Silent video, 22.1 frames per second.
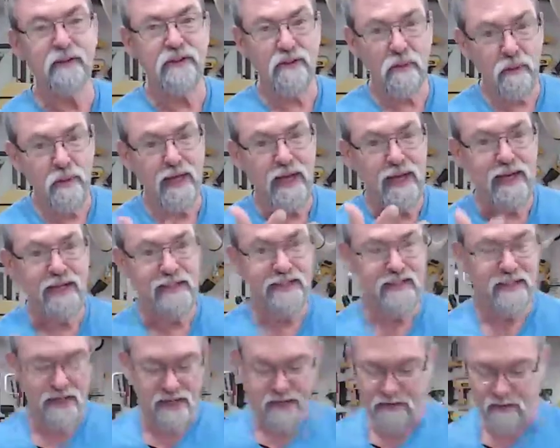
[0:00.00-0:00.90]
So we'll get
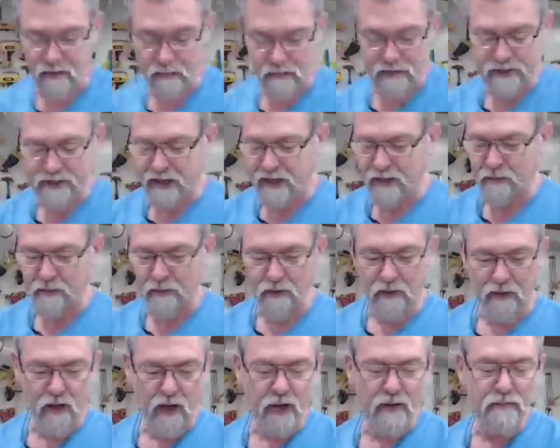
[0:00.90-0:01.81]
into that a little bit later
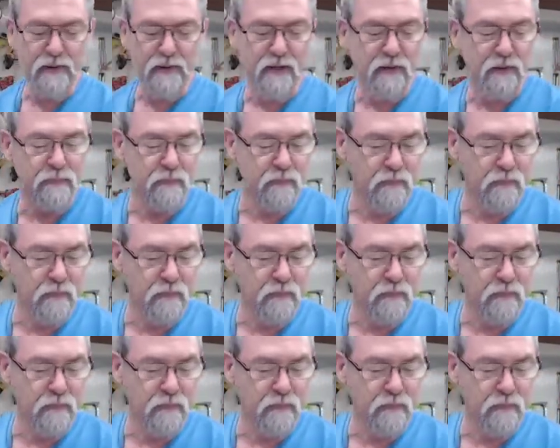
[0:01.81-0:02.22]
on. I'm going to